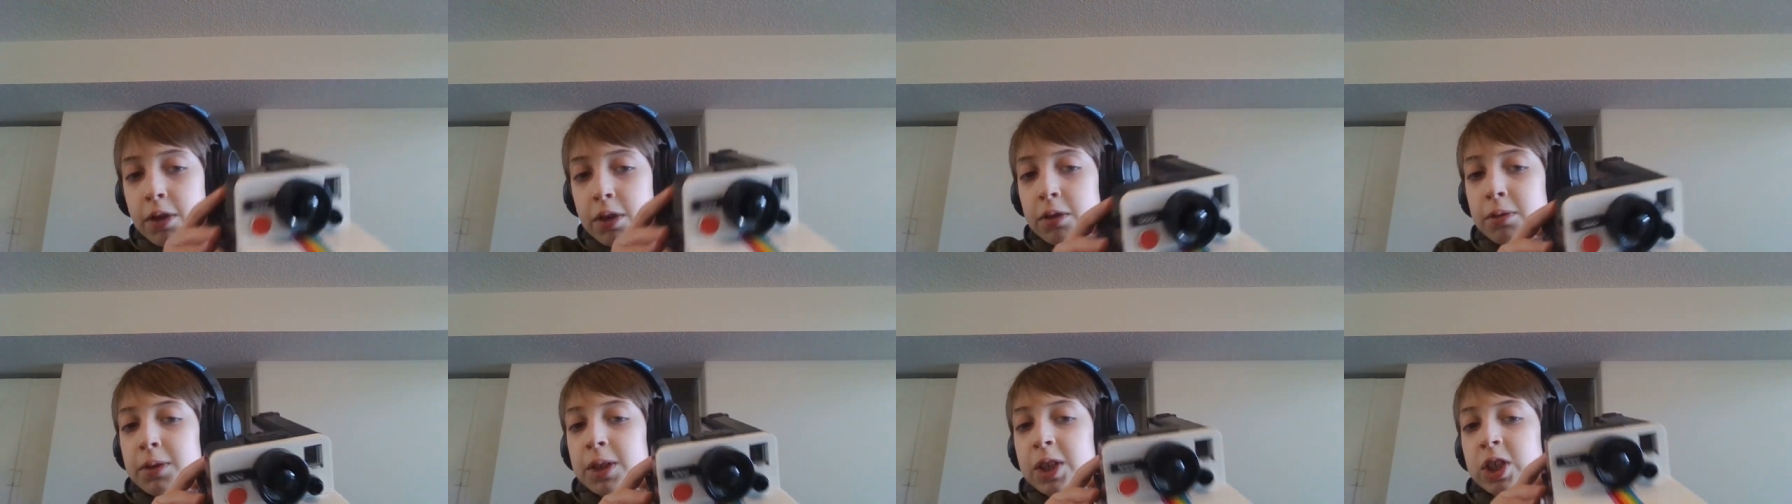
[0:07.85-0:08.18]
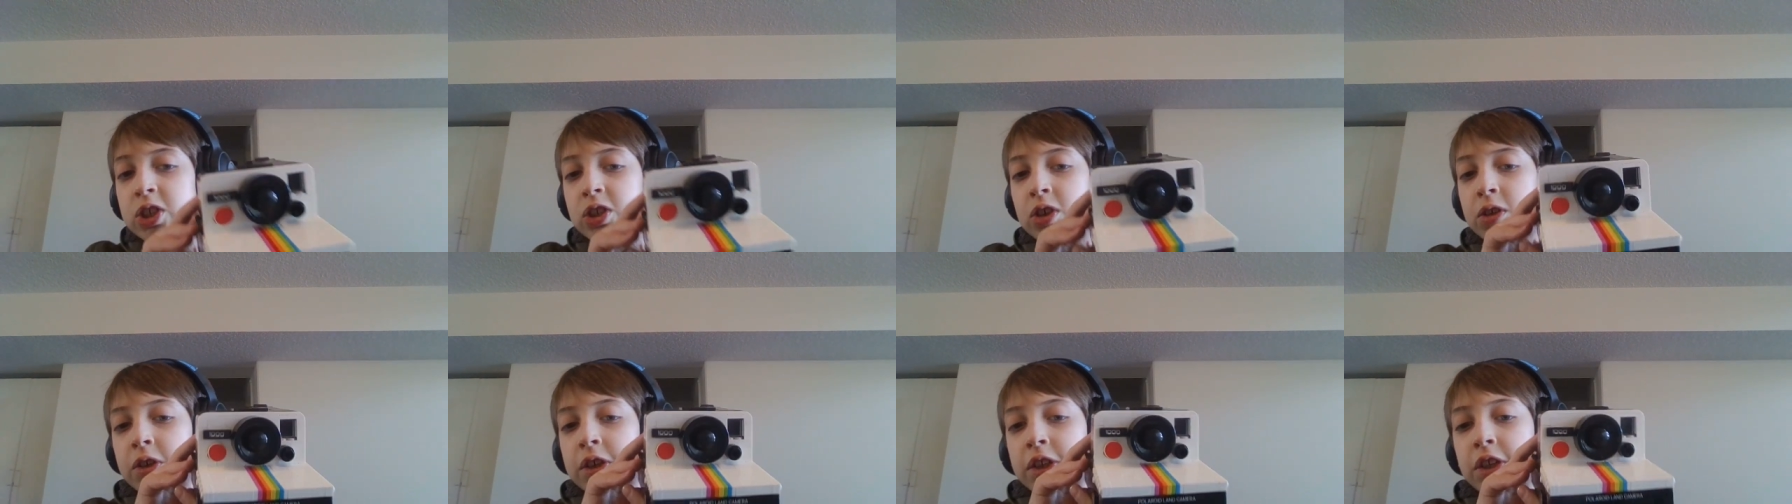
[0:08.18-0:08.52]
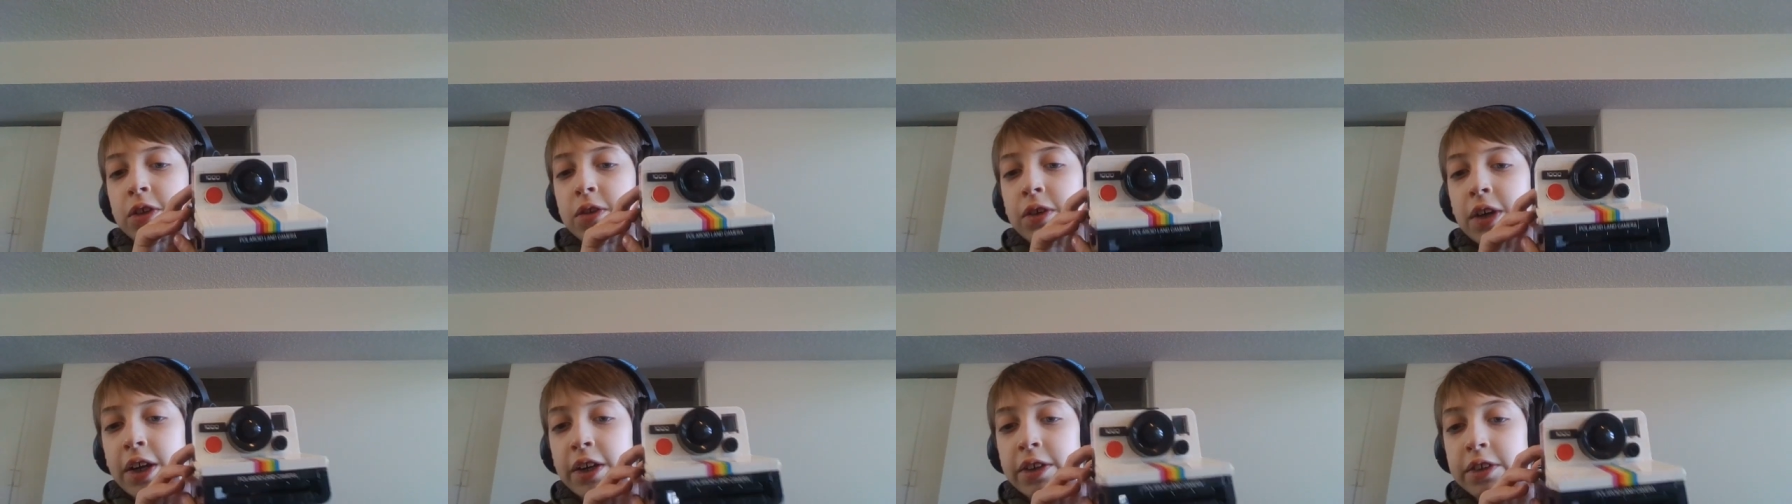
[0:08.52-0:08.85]
going to be showing
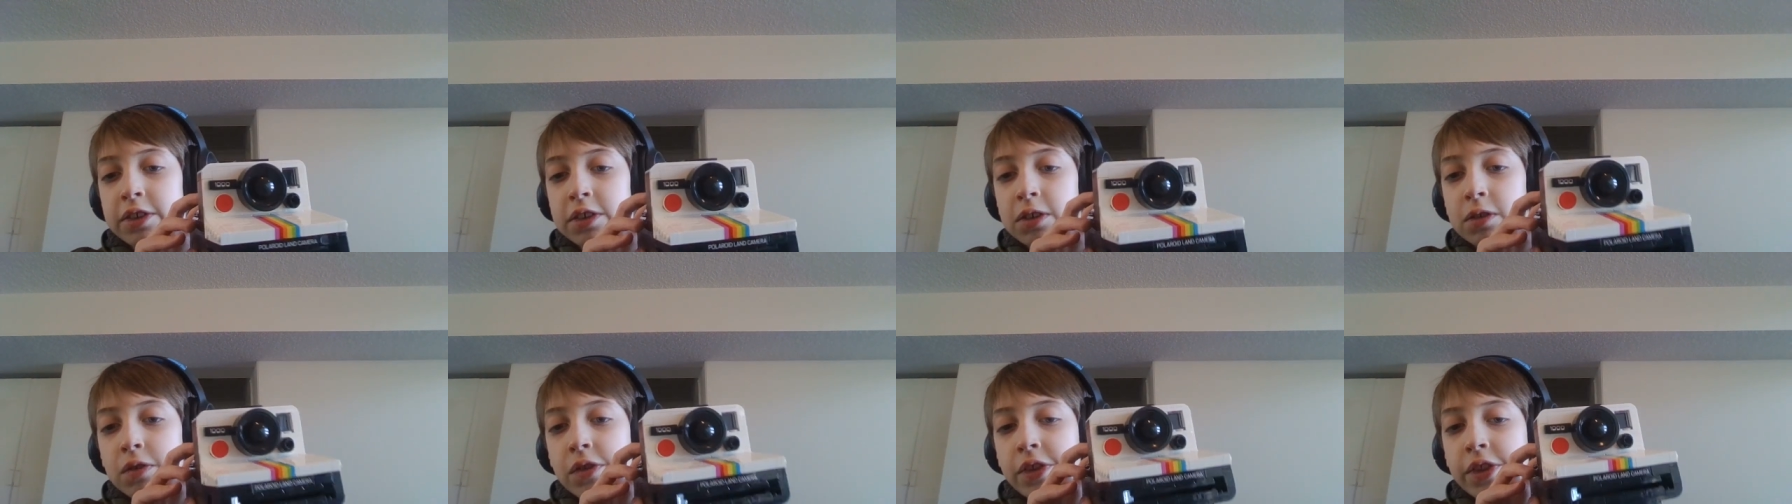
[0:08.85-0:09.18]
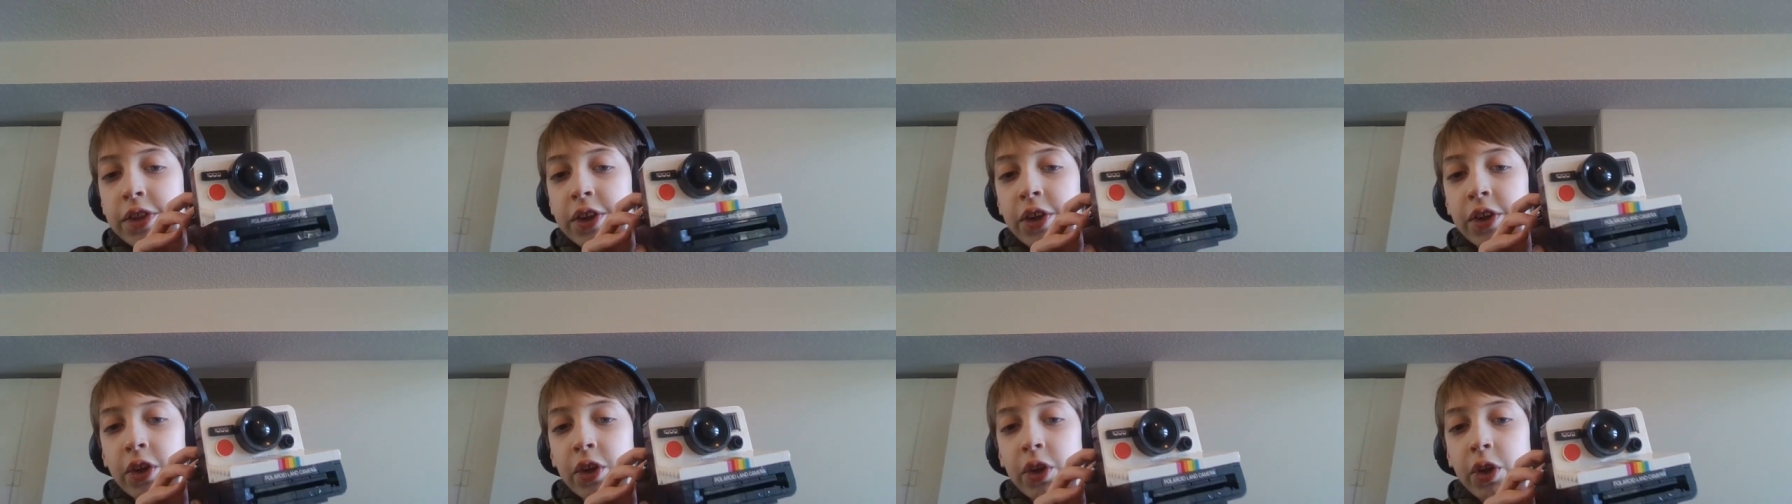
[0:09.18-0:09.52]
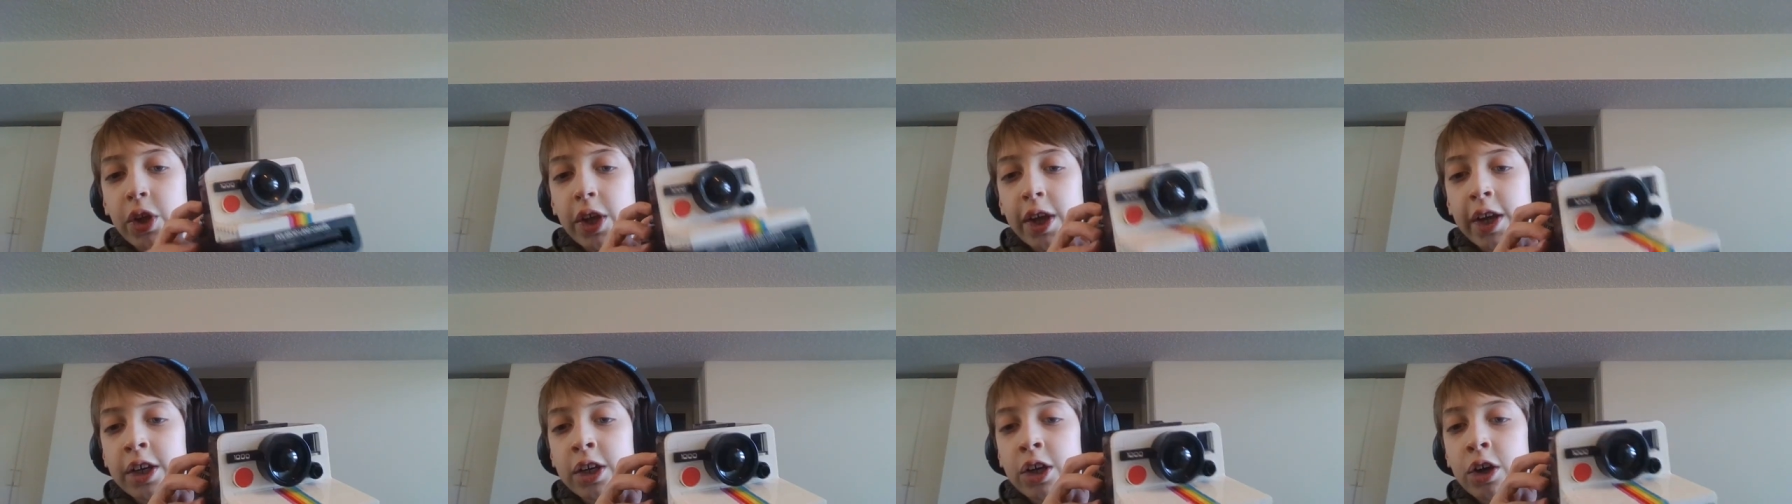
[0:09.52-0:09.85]
you how to use the
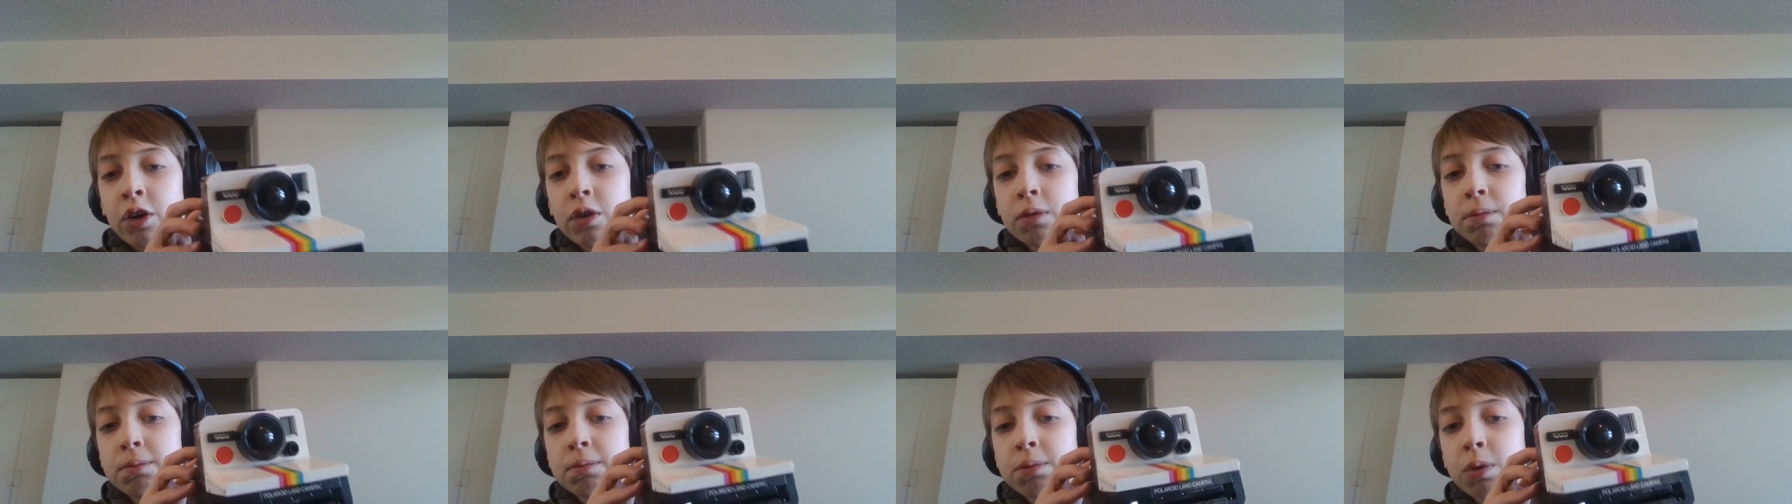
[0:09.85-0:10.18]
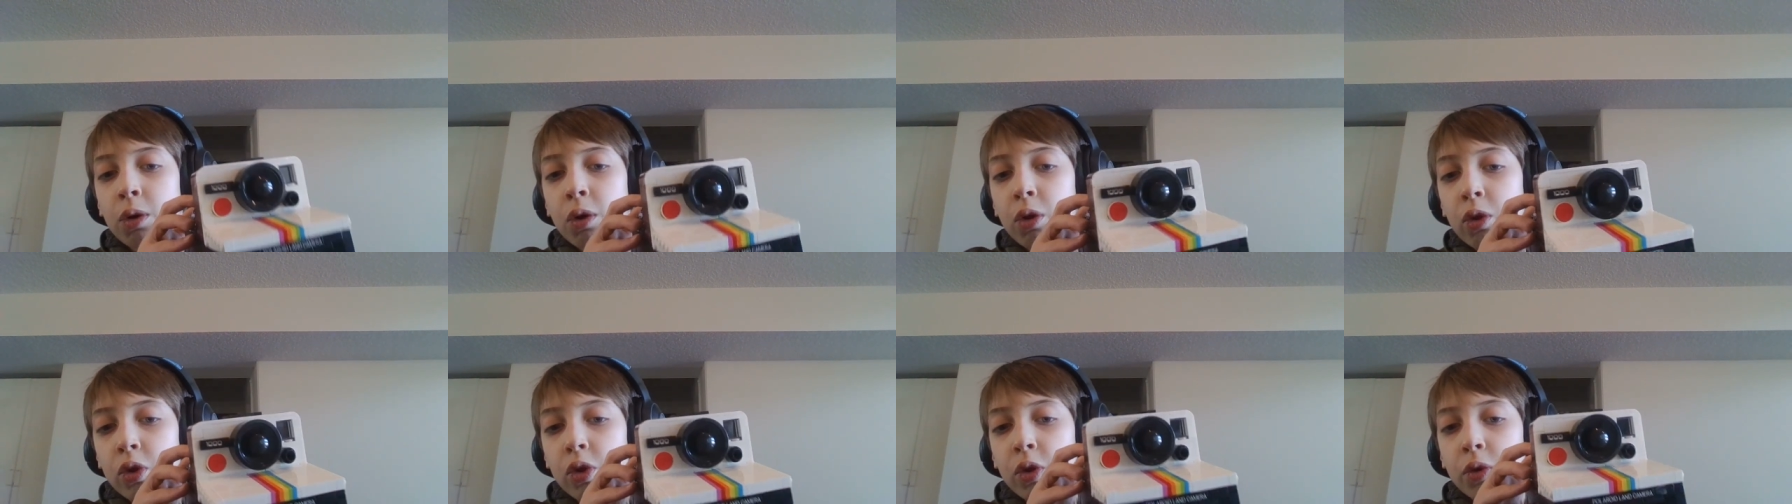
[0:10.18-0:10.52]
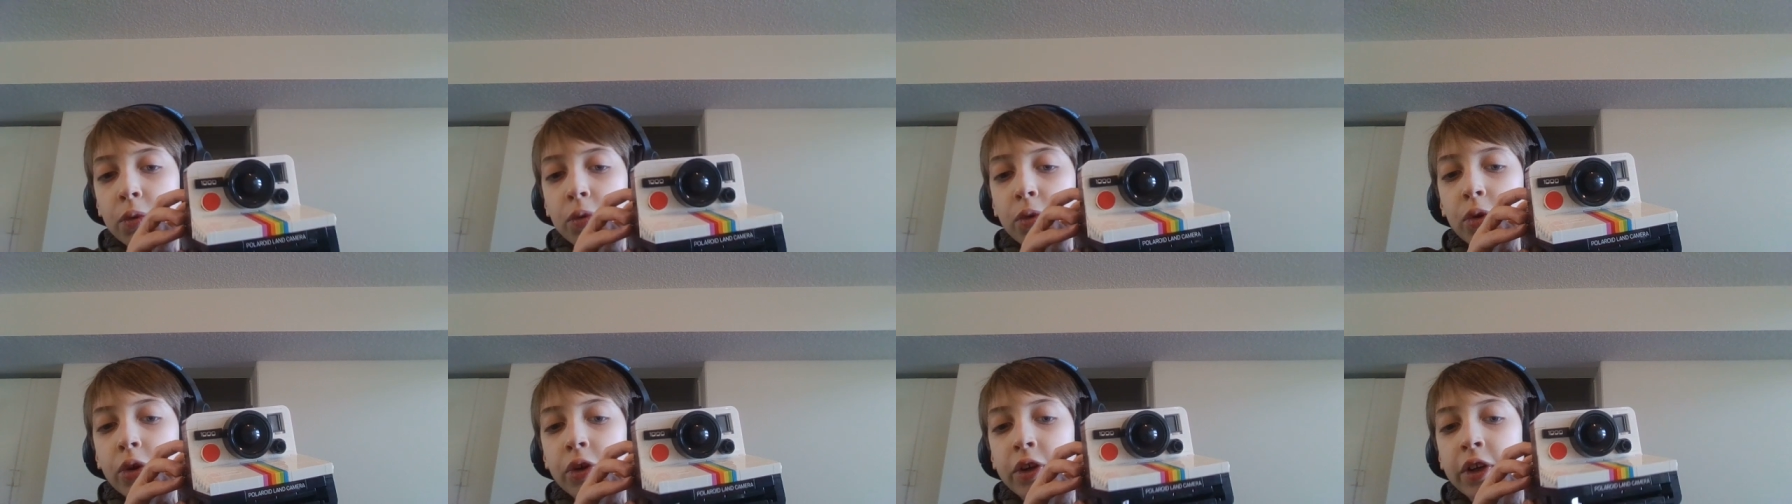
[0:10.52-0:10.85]
LEGO
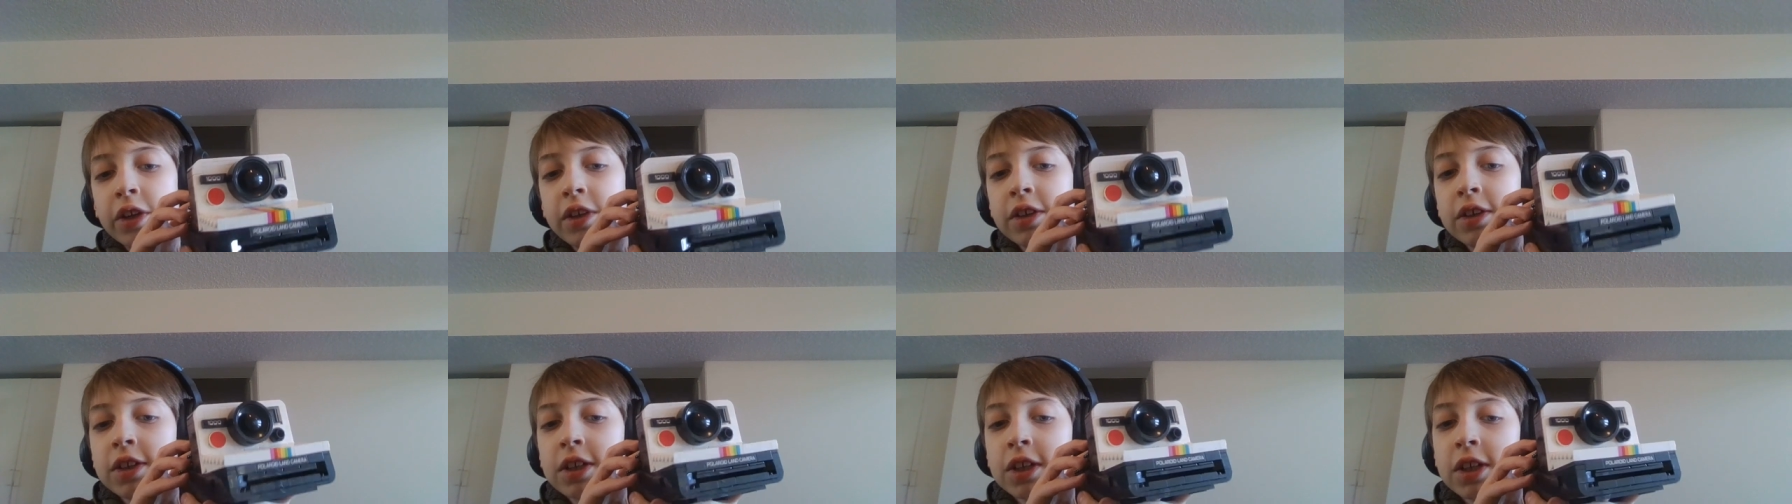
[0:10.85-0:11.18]
Polaroid